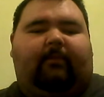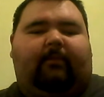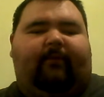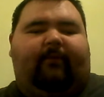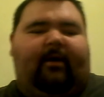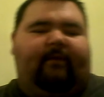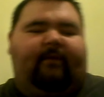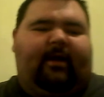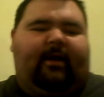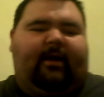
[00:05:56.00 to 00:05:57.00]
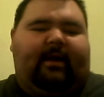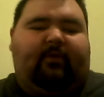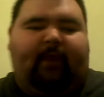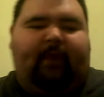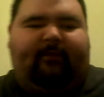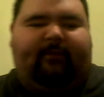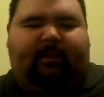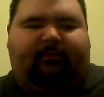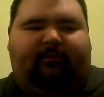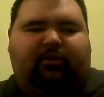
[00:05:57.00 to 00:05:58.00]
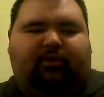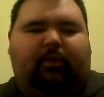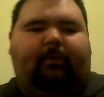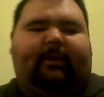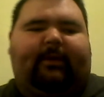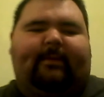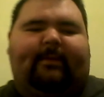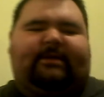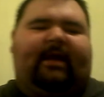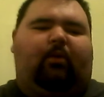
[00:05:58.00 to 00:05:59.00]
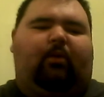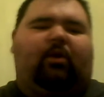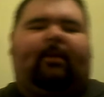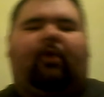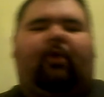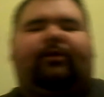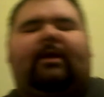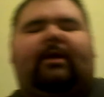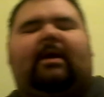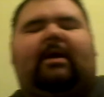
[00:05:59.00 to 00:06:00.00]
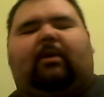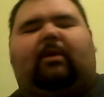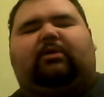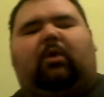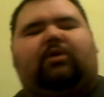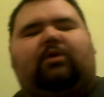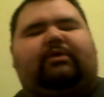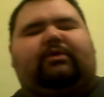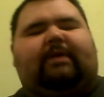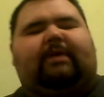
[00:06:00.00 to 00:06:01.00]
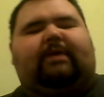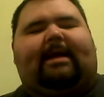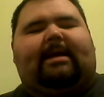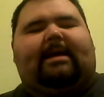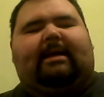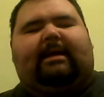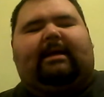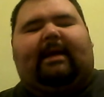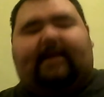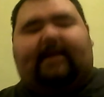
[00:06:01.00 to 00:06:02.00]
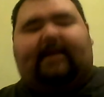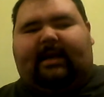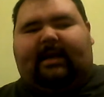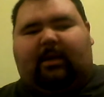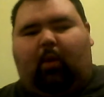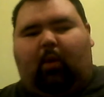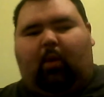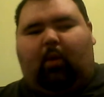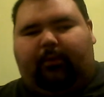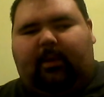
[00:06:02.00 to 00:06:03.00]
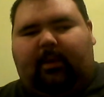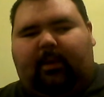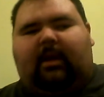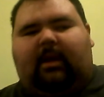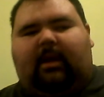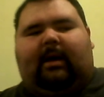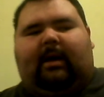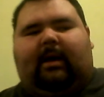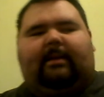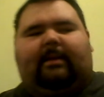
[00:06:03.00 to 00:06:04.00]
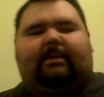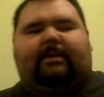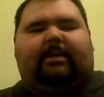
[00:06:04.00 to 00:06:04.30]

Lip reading: very, very great film, that first one. But then the second one came out, which was in 1991. And